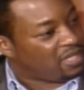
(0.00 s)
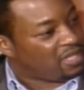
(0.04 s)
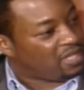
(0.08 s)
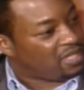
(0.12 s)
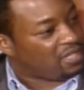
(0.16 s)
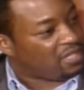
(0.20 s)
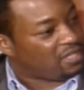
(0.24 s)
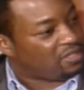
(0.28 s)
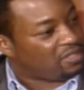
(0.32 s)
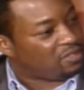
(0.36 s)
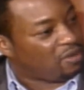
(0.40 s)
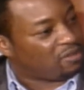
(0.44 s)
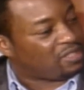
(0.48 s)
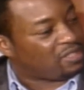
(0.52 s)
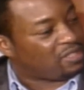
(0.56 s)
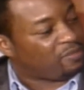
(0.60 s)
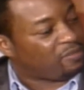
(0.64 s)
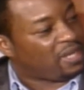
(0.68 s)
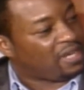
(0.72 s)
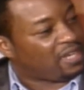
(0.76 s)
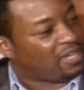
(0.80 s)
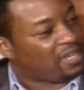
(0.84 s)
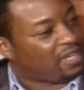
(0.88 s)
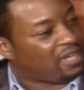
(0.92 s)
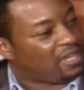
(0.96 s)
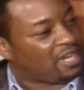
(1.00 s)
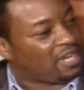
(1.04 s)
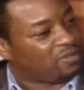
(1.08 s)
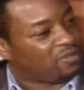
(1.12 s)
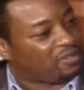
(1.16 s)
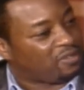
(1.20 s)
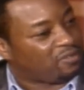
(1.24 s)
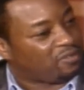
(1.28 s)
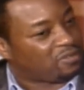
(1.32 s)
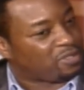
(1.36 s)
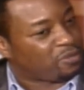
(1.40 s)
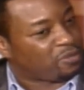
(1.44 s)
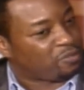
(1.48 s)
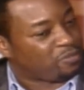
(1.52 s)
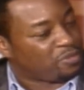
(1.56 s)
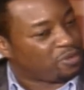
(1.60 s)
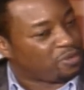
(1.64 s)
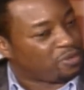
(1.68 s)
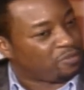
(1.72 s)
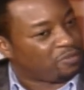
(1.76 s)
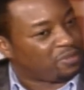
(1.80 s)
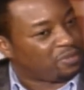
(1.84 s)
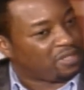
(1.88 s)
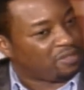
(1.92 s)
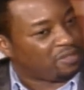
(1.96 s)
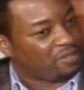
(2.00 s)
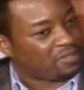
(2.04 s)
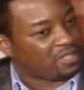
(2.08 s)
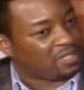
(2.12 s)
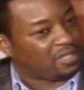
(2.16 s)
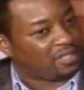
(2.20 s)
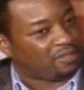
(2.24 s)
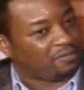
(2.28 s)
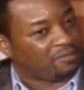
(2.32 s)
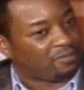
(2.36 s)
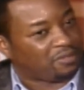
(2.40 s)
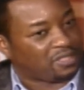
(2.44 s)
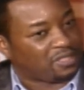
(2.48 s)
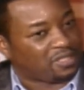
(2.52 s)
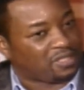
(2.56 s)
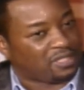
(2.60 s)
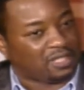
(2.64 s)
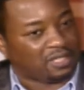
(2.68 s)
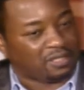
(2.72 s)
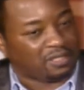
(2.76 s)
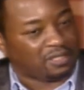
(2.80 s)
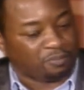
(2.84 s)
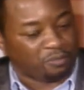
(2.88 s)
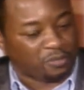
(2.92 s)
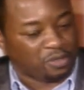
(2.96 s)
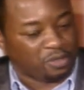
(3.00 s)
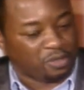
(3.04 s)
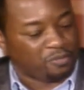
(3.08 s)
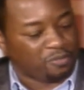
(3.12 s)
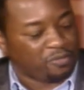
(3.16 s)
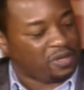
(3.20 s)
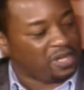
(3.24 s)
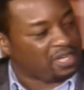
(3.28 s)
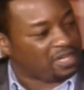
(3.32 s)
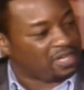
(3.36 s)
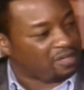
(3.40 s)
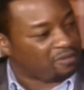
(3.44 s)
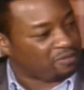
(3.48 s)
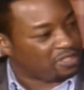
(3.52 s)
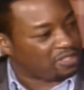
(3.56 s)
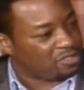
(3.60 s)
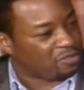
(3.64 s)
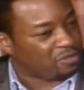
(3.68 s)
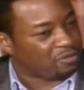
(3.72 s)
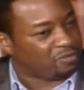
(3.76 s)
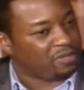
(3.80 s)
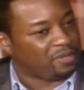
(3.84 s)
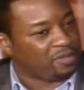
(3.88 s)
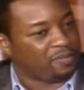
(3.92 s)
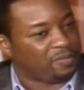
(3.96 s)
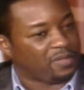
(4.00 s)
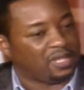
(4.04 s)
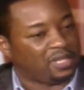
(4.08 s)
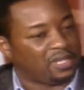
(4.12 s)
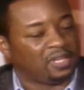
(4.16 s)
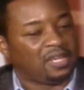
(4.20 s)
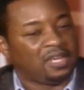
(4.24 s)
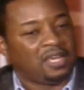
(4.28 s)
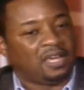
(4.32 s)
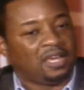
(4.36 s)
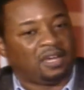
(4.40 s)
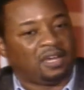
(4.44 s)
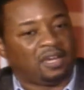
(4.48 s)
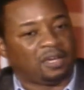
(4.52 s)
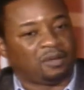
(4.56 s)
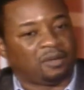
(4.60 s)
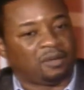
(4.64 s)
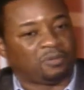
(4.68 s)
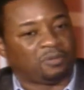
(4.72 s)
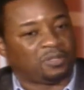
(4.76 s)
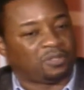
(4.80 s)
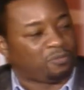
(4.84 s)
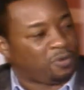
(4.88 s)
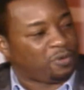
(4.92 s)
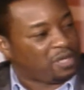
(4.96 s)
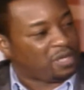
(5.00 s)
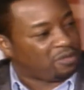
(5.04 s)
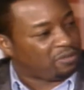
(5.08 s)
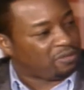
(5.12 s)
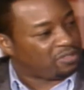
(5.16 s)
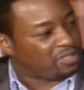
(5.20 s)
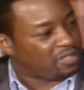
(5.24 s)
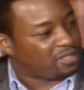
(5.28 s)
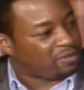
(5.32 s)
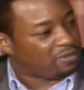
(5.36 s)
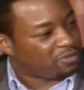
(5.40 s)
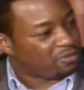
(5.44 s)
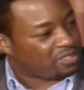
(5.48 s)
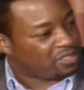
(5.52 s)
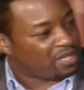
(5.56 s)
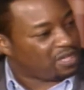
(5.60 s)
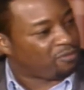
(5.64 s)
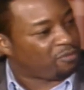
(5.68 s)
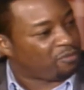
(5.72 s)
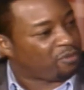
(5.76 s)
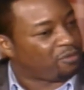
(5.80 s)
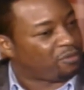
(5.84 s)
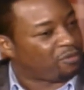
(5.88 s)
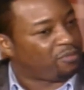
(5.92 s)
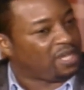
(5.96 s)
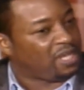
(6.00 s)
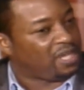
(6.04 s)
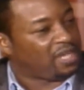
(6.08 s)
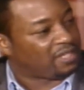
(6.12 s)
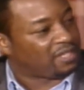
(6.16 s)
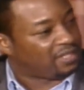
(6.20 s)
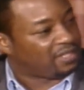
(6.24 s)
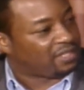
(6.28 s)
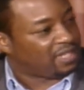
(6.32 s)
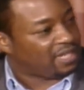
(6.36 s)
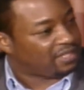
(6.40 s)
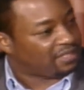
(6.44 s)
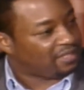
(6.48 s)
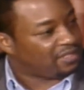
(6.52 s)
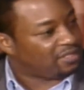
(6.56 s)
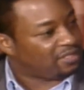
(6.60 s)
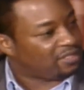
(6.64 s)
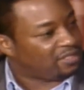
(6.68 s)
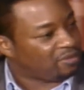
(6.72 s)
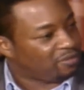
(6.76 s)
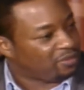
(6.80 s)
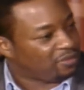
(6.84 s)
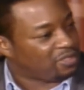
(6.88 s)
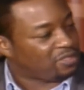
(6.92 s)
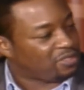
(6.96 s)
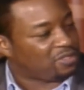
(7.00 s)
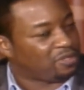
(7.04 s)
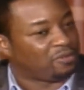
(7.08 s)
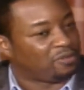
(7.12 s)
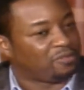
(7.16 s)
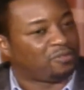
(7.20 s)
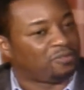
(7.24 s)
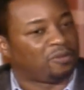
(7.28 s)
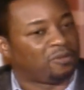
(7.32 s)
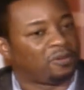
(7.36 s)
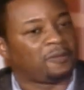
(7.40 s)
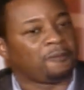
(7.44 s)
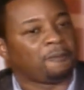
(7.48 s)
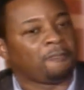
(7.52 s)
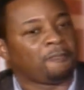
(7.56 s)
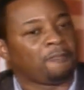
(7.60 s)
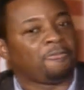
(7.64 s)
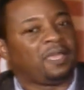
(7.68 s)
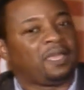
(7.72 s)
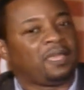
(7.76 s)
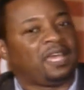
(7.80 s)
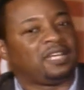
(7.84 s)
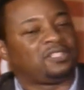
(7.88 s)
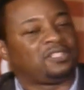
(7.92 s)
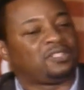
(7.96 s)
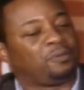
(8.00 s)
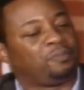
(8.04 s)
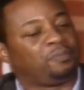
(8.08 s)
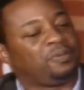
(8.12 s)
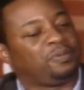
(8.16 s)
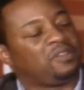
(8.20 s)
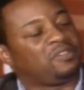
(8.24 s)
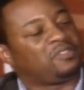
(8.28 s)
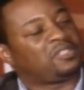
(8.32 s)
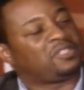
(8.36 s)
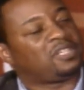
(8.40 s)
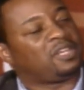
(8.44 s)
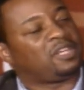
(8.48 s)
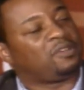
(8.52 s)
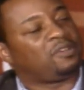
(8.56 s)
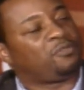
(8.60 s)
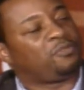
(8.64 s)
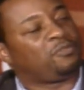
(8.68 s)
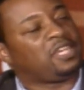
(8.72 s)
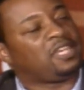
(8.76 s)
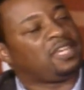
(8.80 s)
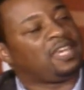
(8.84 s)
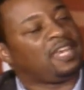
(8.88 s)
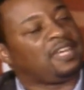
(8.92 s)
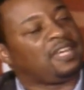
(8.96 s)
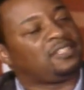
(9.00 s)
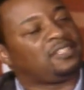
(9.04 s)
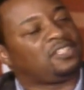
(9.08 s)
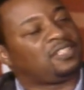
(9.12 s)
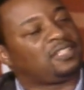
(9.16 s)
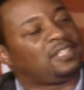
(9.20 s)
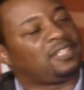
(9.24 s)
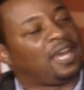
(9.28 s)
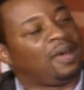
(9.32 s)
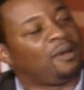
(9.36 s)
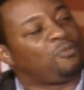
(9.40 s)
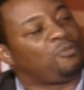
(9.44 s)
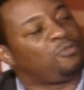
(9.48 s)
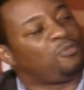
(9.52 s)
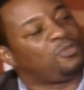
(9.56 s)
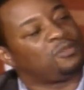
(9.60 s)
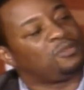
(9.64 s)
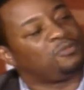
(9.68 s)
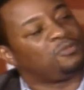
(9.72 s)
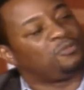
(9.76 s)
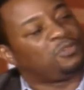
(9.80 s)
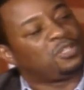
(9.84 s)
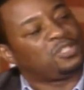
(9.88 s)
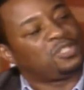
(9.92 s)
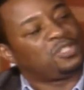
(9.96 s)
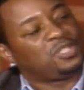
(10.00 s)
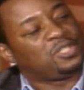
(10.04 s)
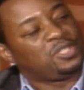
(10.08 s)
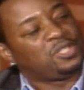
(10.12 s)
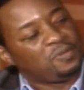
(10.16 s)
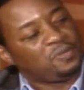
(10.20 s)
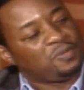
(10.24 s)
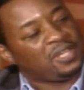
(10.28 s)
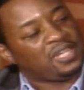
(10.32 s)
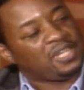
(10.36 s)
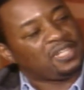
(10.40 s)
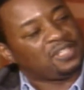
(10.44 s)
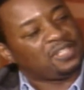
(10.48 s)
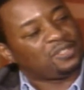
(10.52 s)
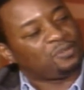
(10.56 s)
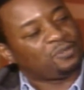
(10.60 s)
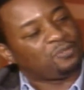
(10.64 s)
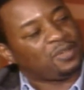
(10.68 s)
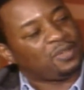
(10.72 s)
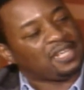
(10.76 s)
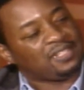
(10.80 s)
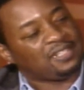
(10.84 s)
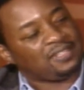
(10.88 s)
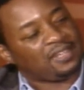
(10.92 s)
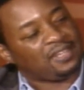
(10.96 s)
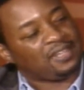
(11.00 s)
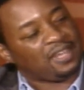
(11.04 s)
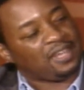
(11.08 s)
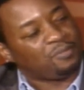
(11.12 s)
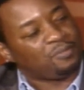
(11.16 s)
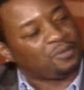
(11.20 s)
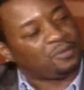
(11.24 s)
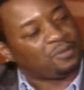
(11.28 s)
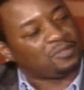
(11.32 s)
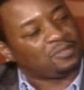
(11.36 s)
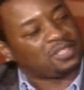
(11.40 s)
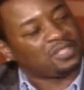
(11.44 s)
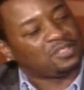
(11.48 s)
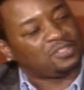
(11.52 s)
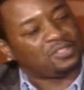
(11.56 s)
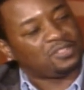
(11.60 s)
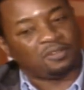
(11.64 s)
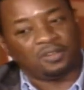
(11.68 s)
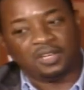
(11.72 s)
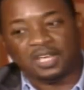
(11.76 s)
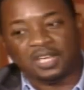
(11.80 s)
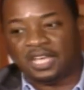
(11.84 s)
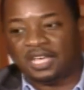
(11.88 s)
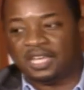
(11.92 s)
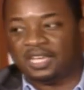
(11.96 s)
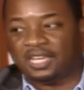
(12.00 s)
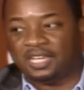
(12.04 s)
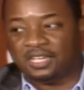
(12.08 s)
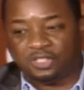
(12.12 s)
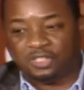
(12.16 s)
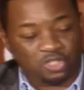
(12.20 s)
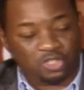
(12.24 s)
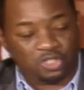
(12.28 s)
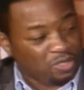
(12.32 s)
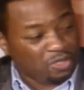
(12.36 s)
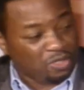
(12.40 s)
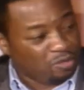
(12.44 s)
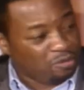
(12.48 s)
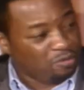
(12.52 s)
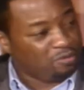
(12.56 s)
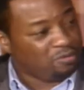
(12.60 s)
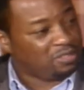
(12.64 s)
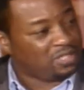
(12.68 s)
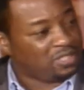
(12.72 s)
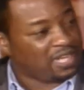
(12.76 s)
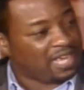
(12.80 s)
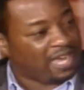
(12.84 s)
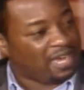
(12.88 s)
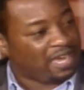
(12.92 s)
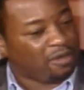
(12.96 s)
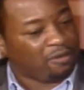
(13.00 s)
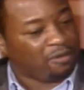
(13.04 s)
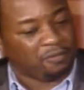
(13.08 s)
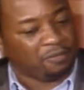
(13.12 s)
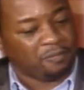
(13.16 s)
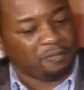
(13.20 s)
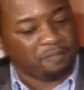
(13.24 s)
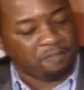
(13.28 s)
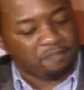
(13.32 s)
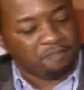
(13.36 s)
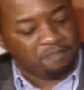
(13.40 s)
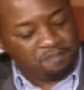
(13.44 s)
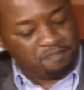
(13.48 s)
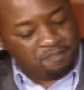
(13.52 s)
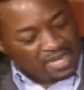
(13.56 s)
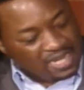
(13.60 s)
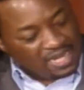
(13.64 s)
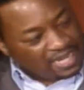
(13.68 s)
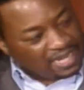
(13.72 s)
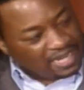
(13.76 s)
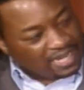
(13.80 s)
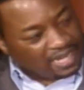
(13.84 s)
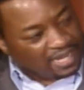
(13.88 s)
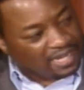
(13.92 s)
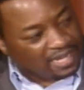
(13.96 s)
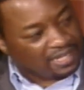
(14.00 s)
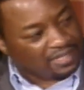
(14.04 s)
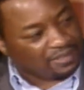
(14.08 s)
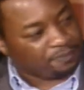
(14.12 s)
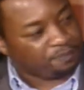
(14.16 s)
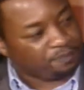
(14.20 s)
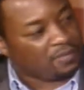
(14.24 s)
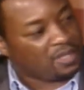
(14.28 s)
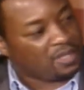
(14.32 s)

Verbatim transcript: this. He talked about in Acts when there was a murmur, there was a, was a murmuring and there was a disagreement uh, with the widow. Some were saying we were being neglected, mm -hmm. so on mm-hmm. and so forth. And so Peter said, we can't stop what we're doing to wait mm -hmm. tables. Mm -hmm. And mm-hmm. so he chose out men